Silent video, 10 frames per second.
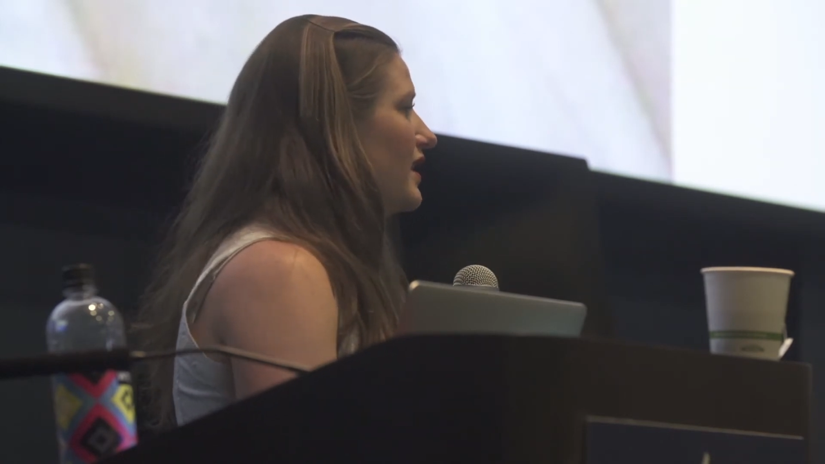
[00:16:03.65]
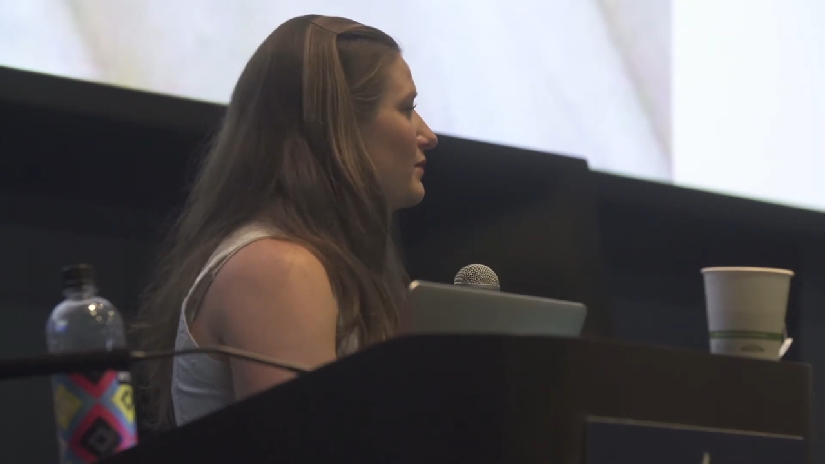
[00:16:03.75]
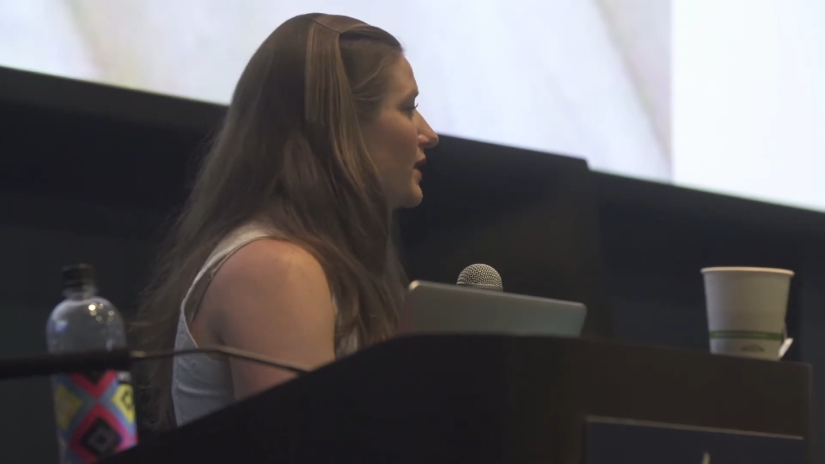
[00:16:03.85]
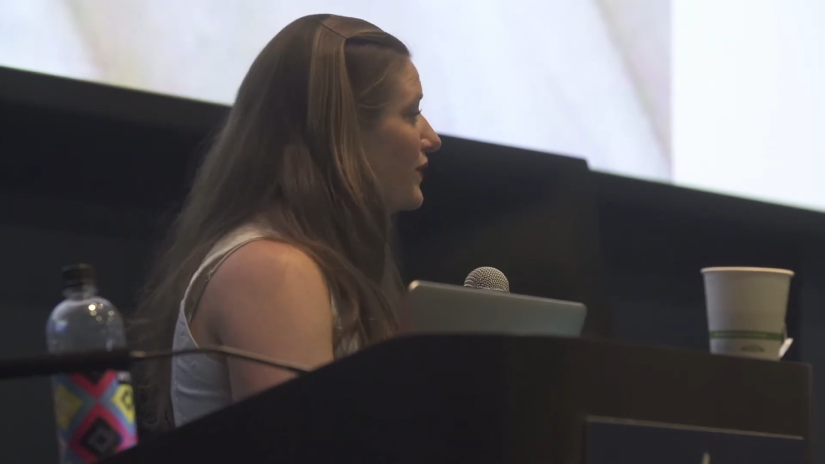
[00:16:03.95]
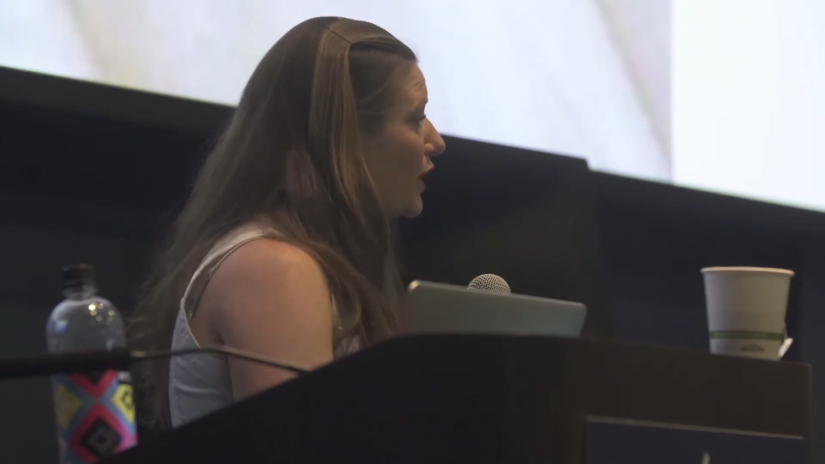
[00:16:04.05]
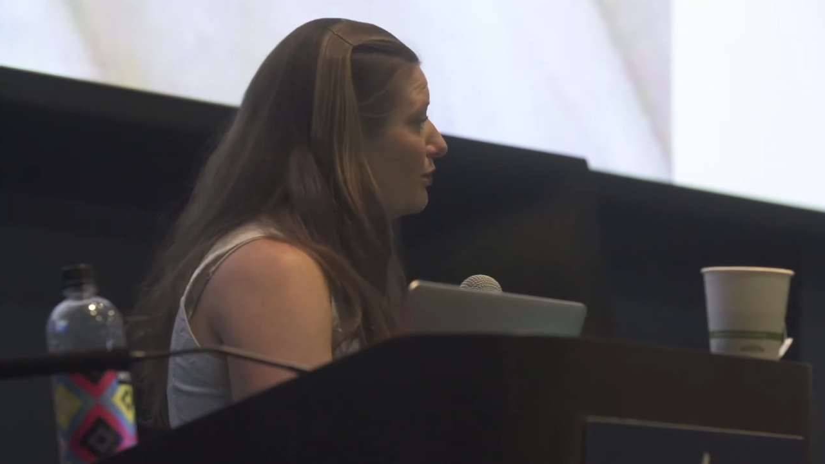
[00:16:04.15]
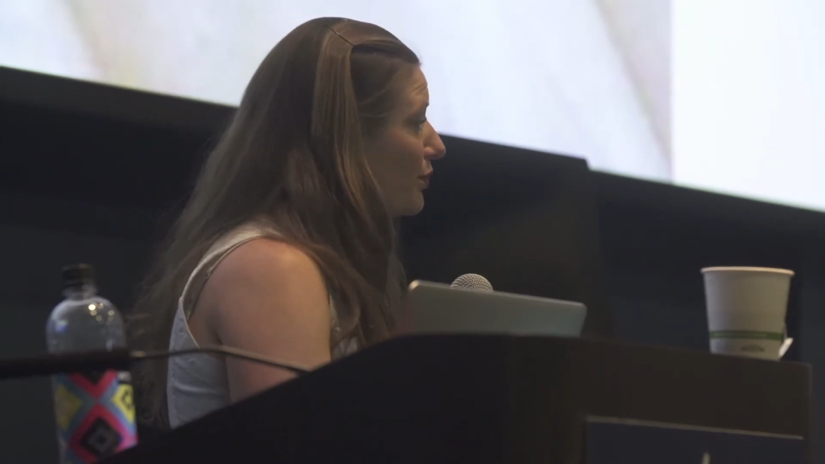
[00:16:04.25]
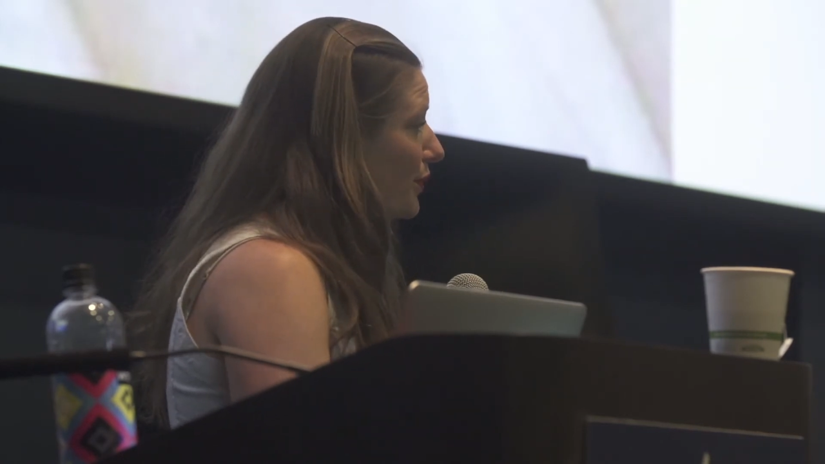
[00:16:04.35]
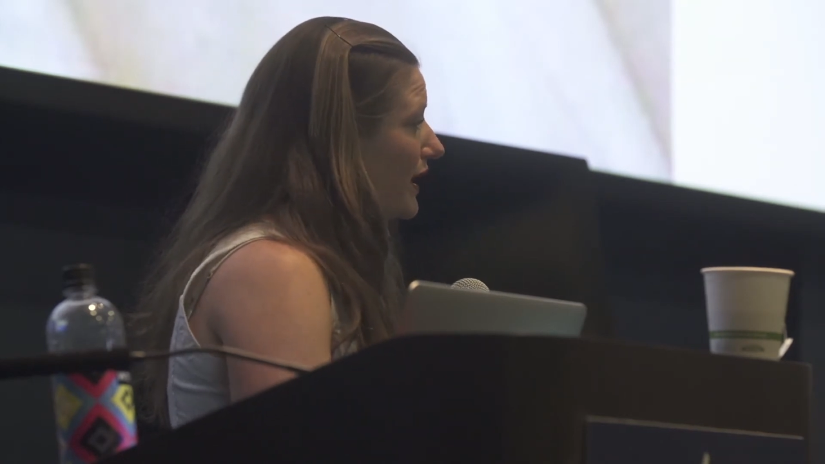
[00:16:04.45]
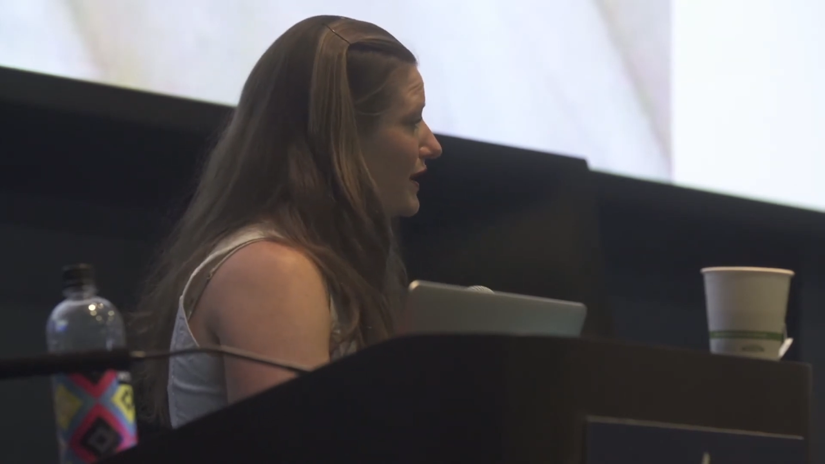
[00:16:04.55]
But if they're
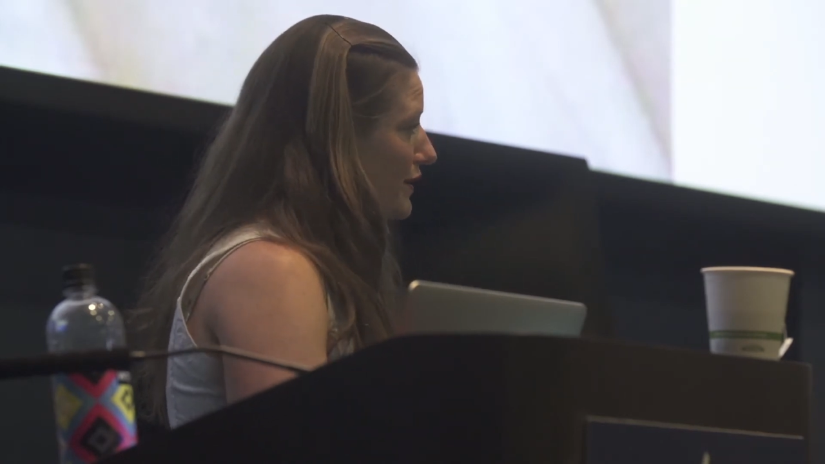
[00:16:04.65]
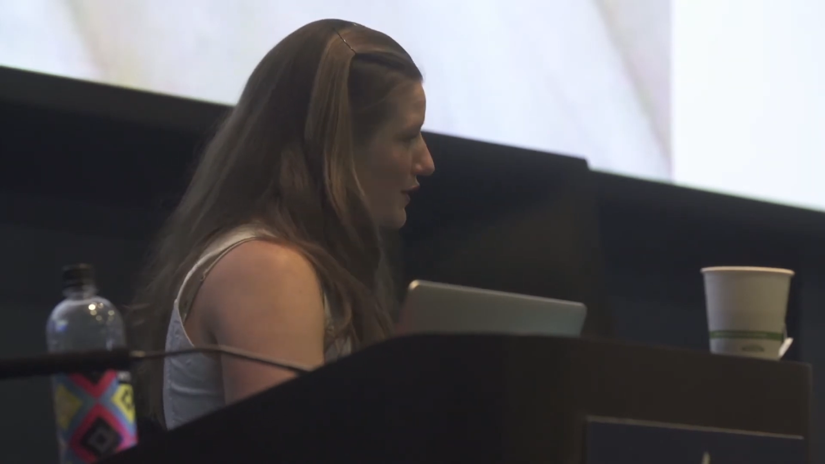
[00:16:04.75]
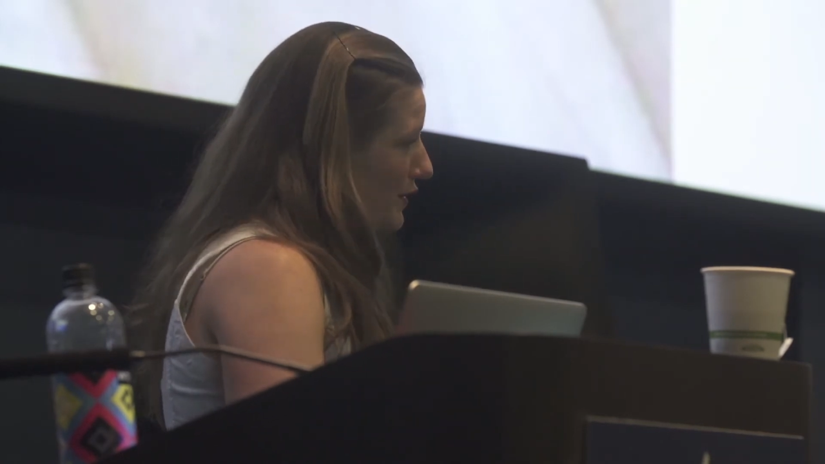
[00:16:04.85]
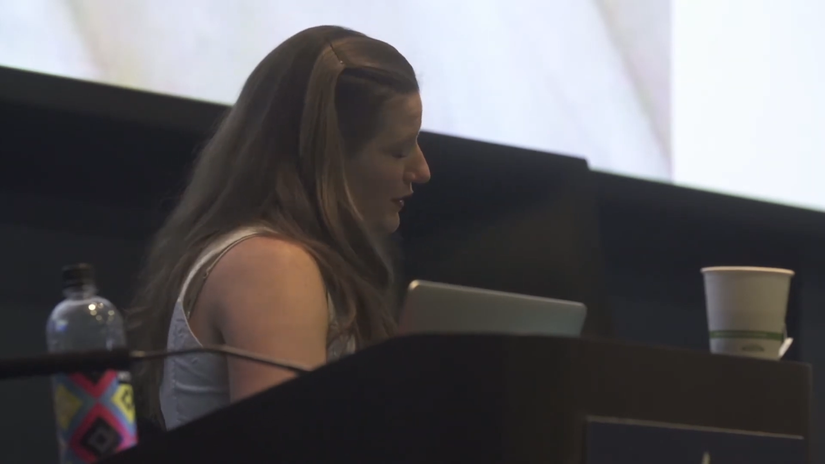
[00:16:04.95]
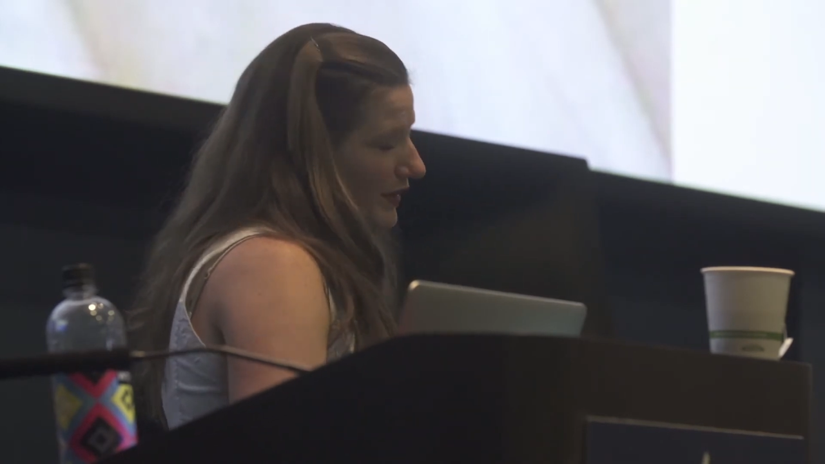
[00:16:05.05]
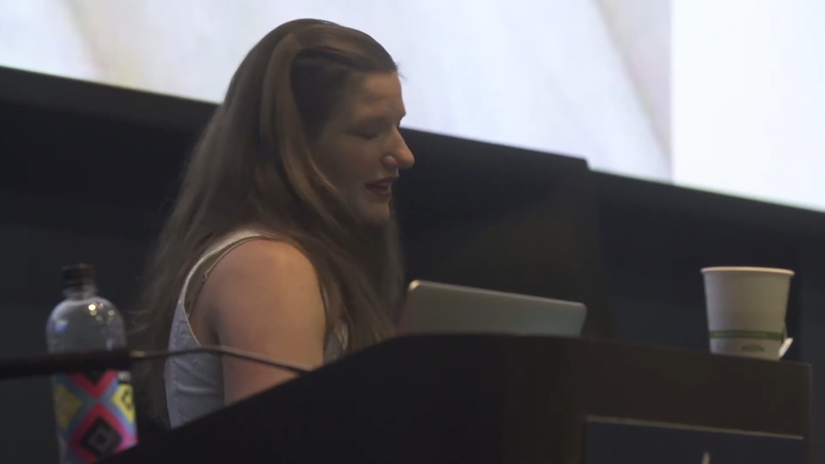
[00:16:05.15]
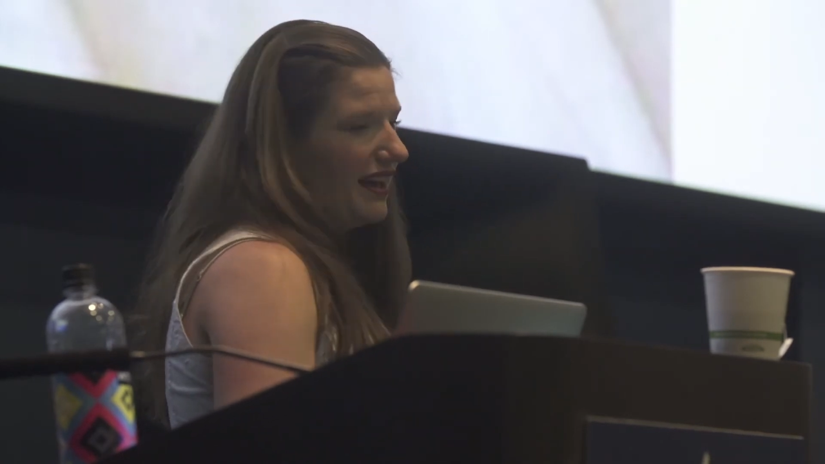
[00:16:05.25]
brand new